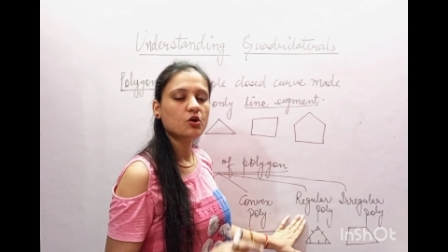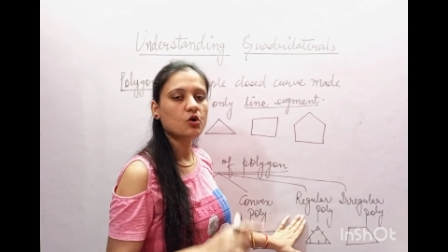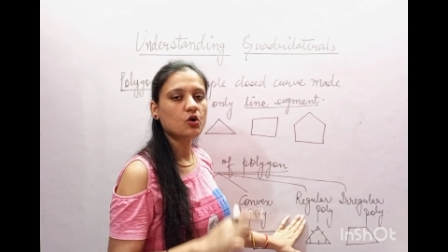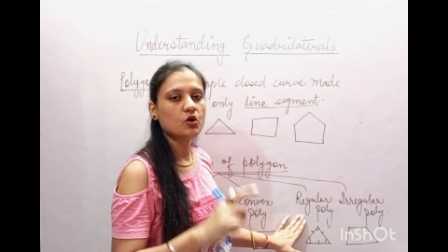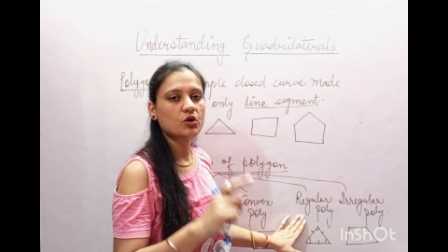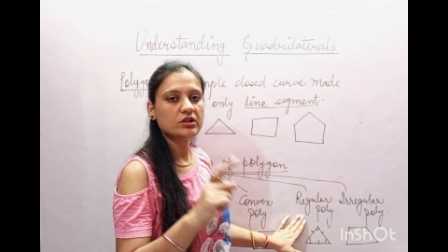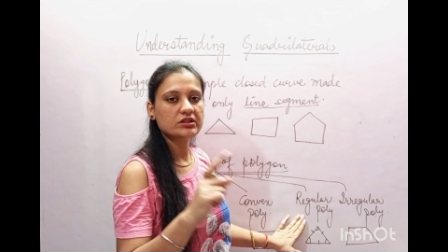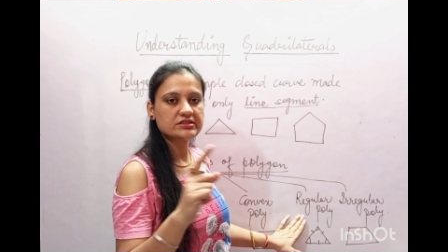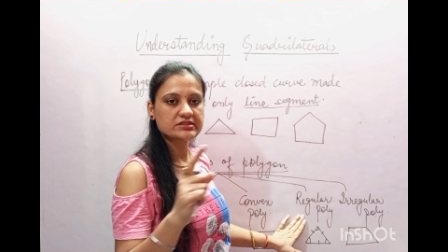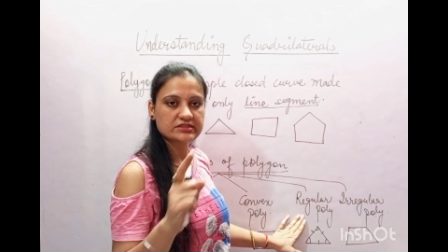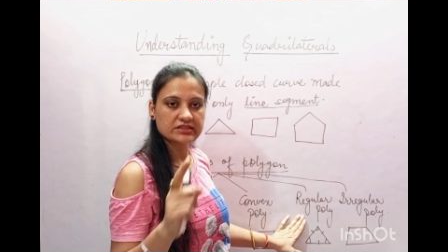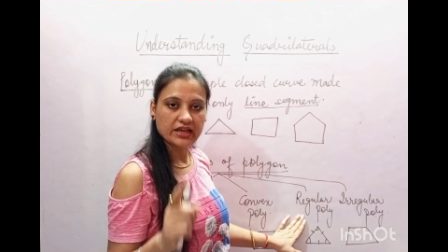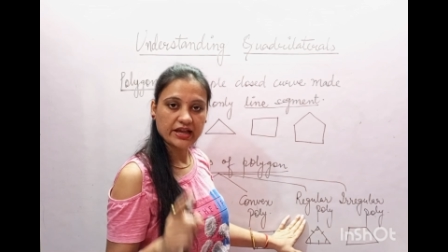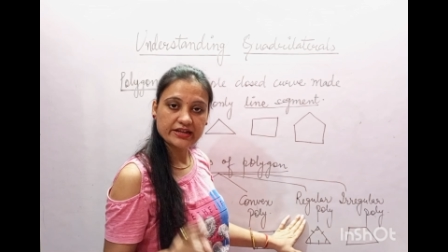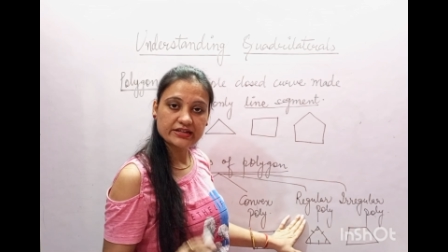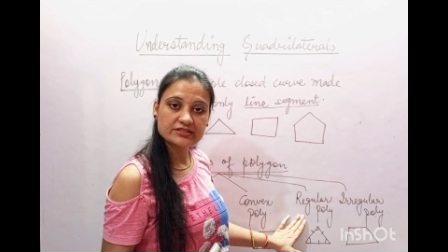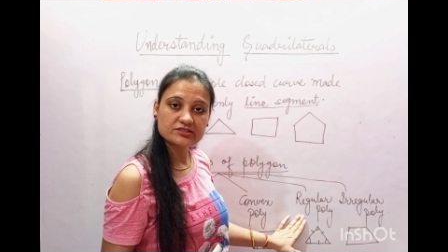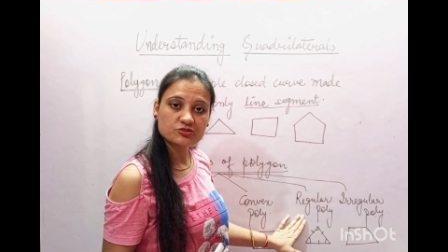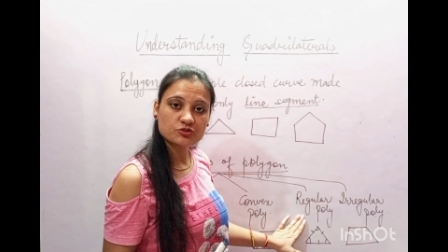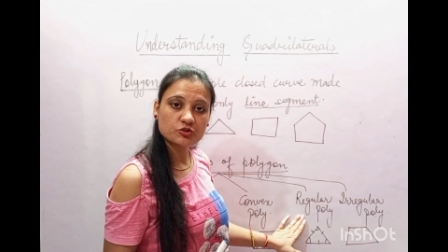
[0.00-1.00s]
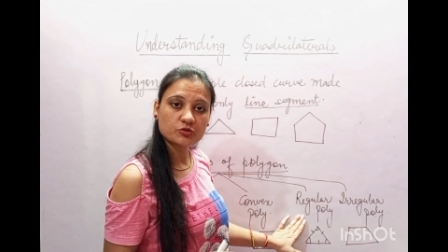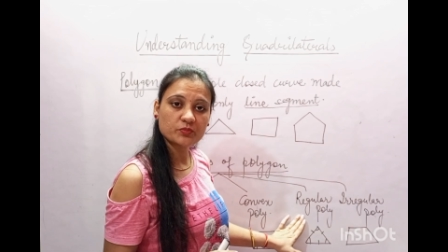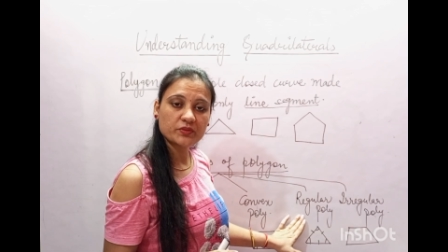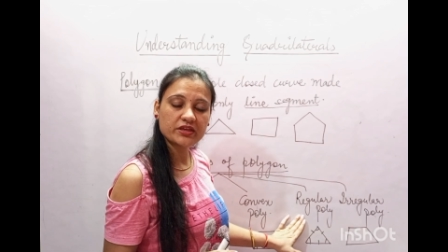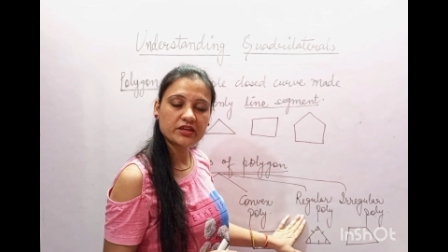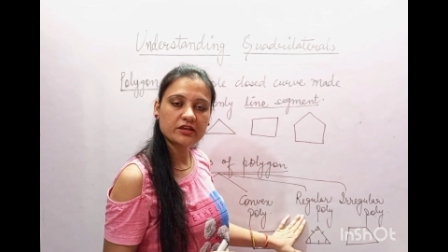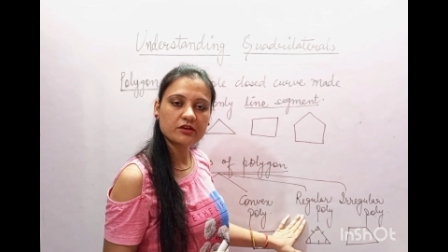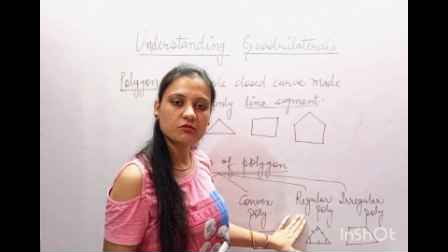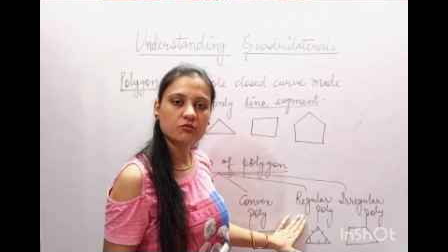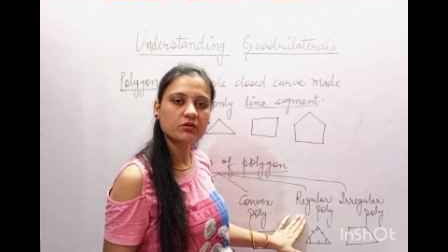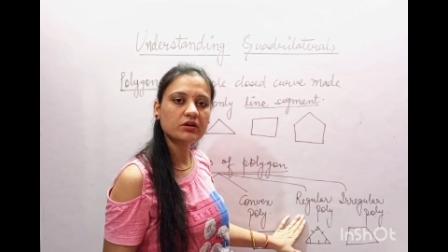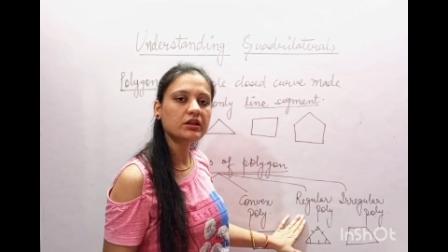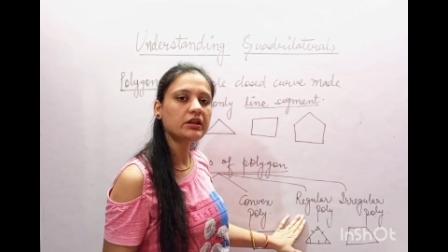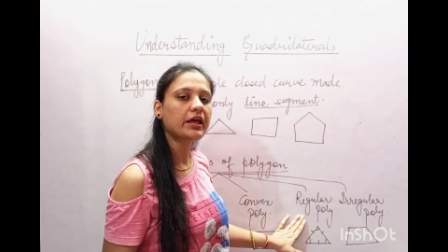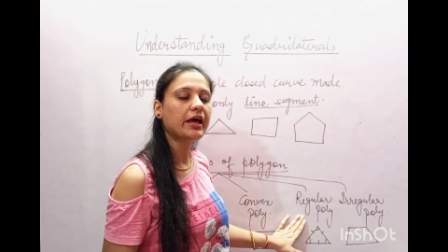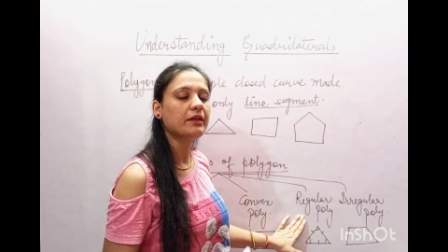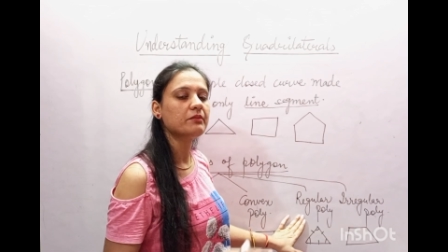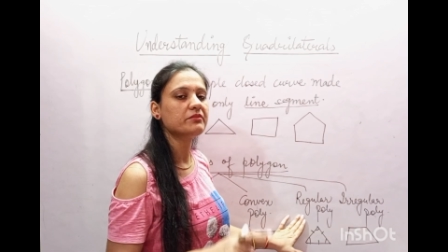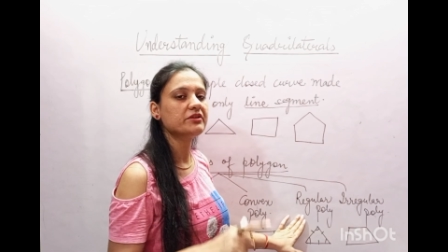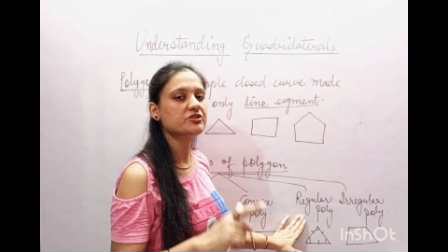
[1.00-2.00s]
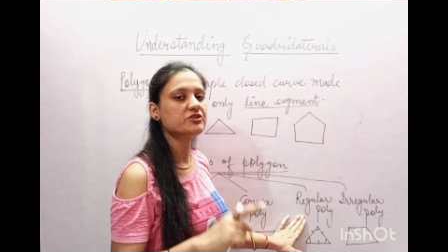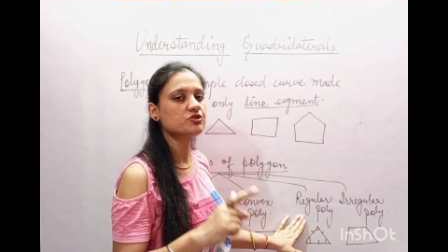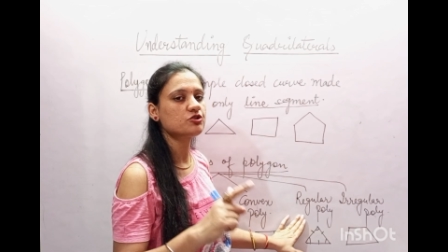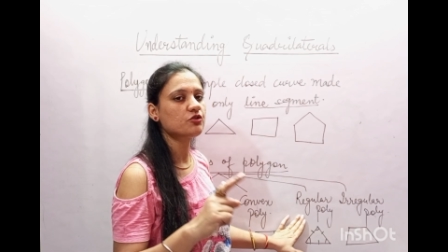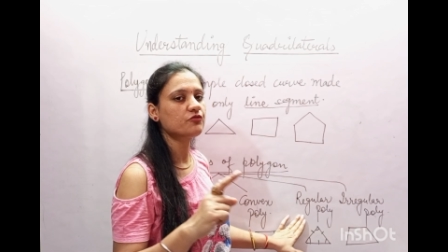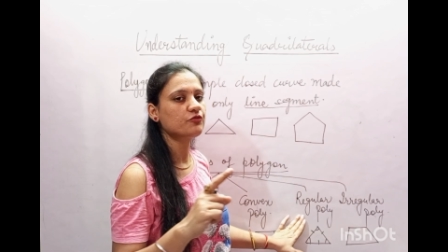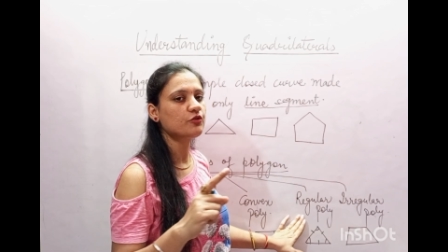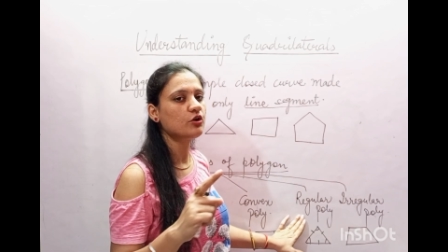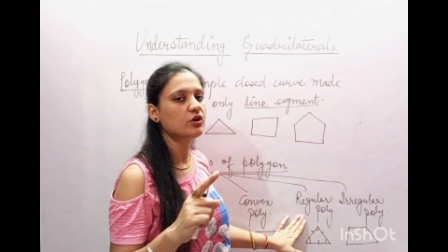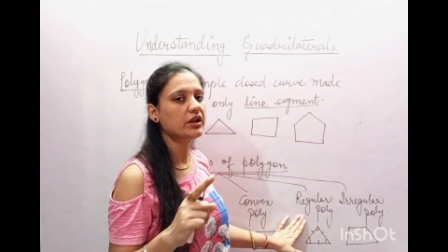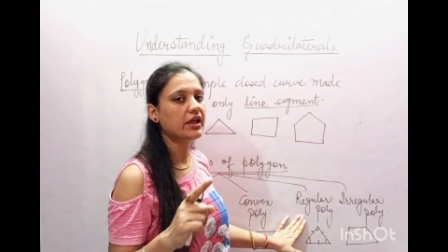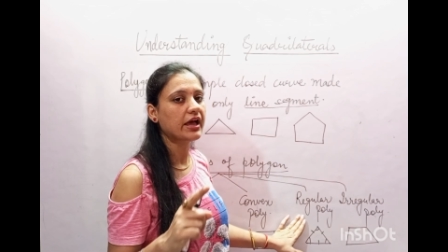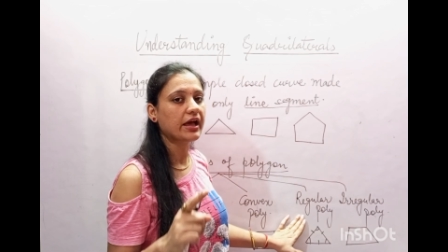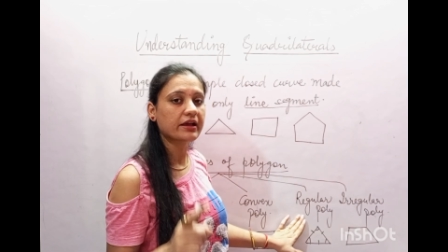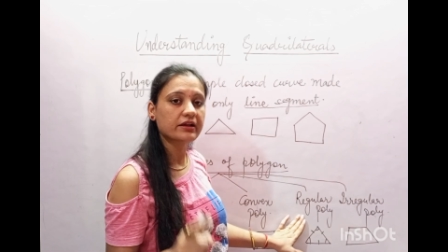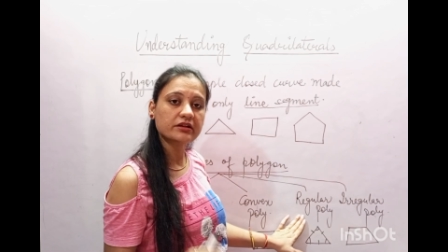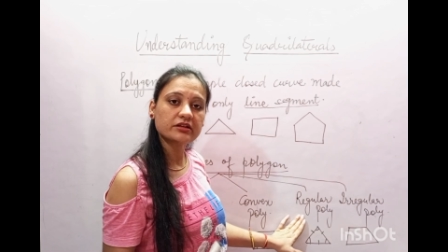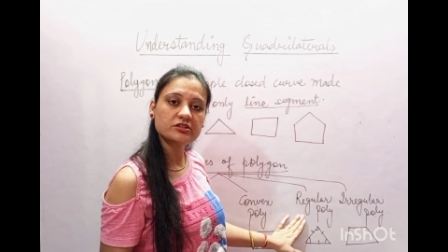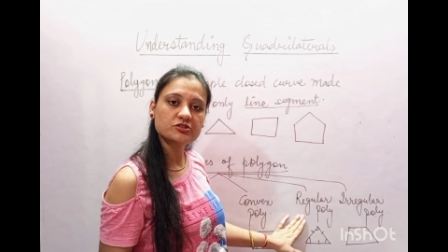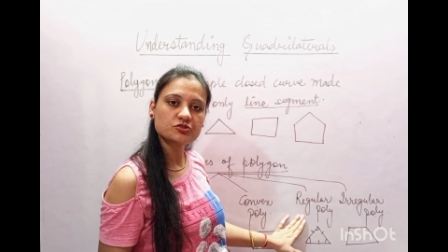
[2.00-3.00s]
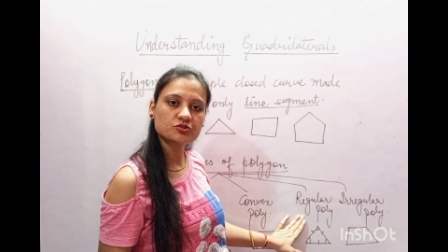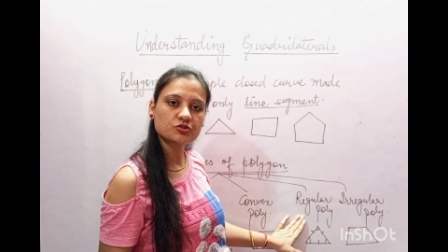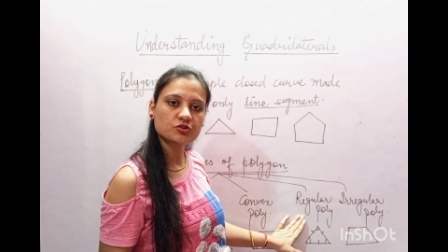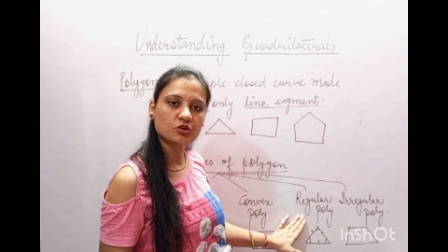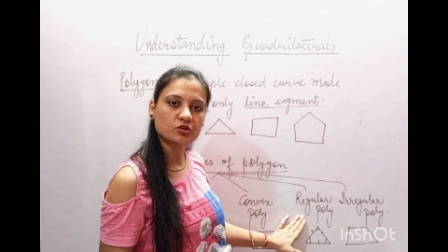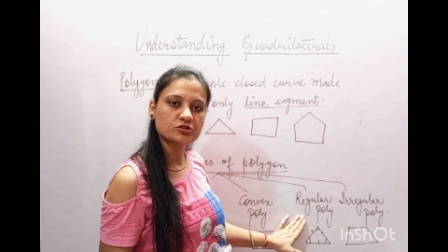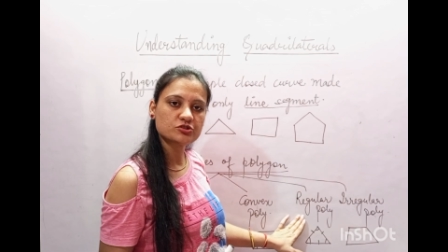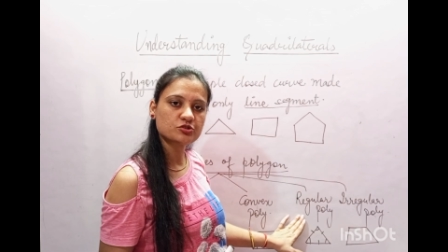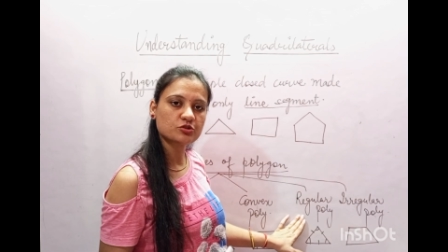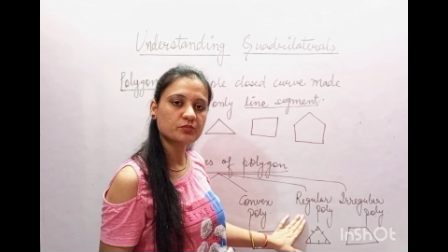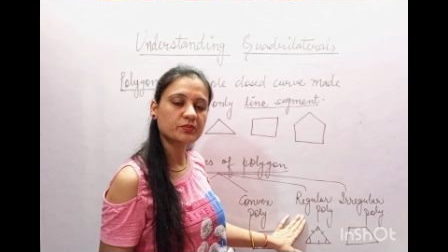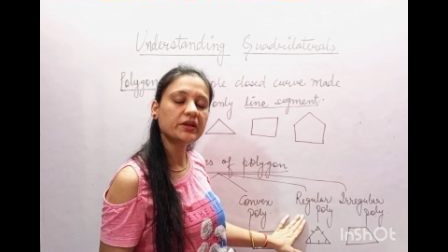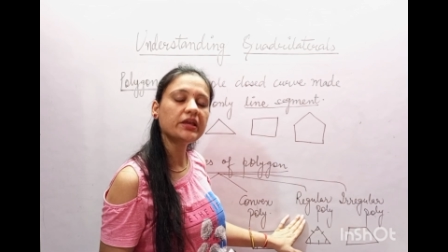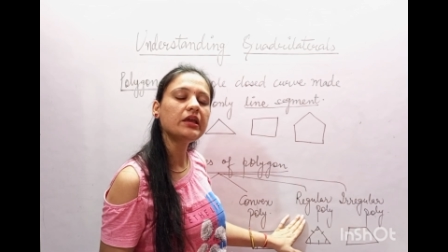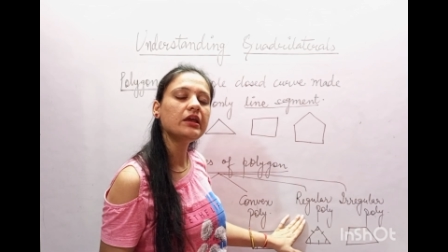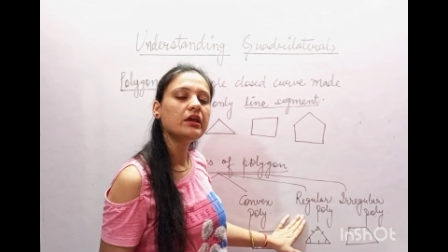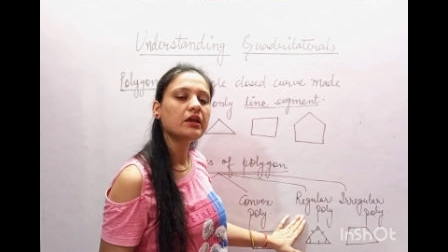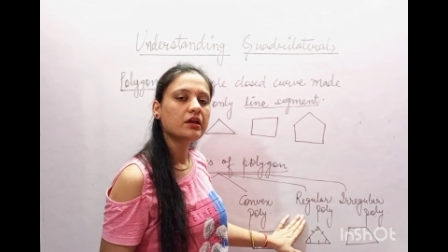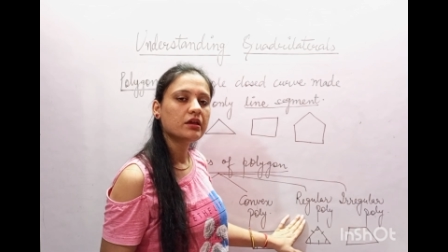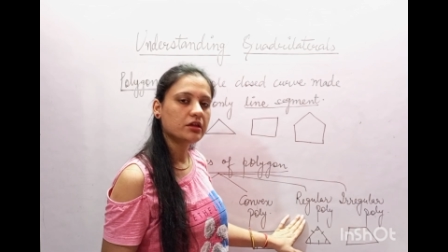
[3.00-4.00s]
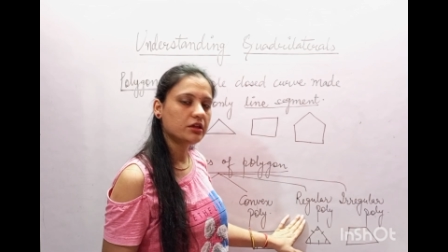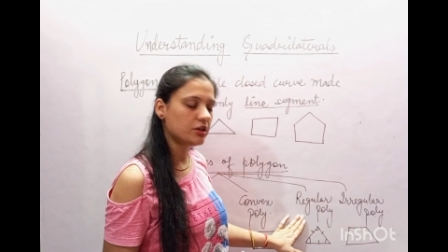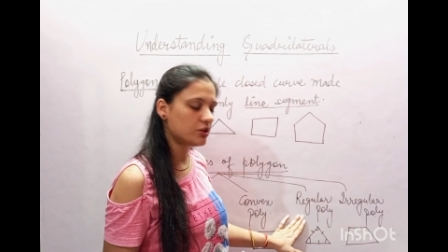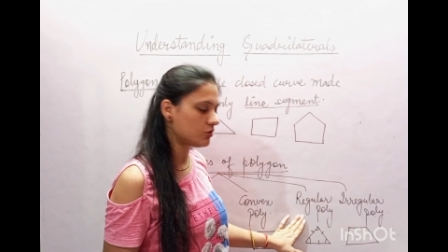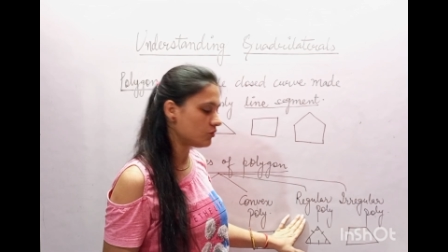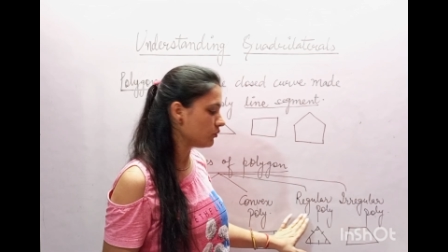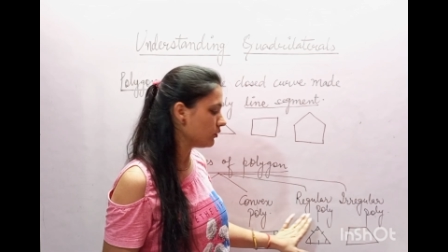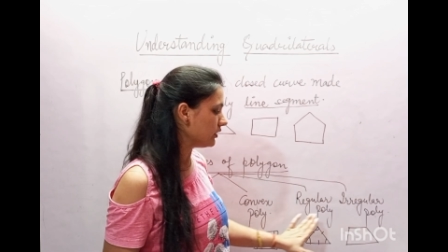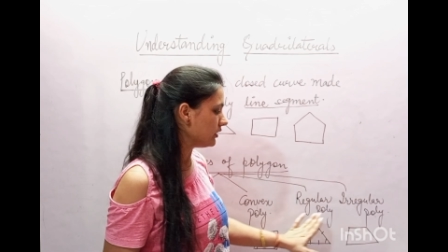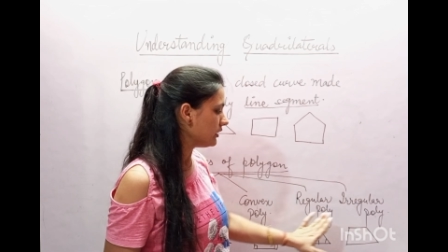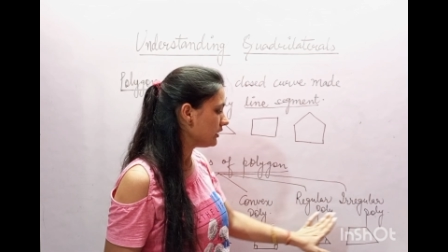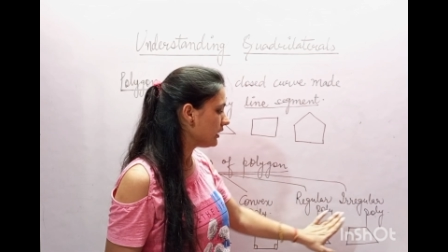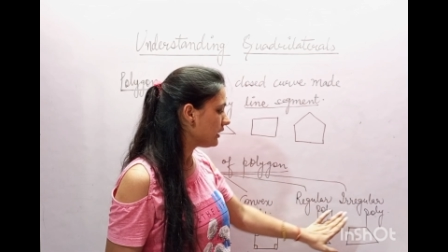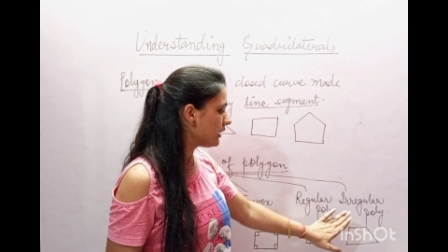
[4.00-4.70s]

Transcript: all sides should be equal and measure of all angles should also be equal.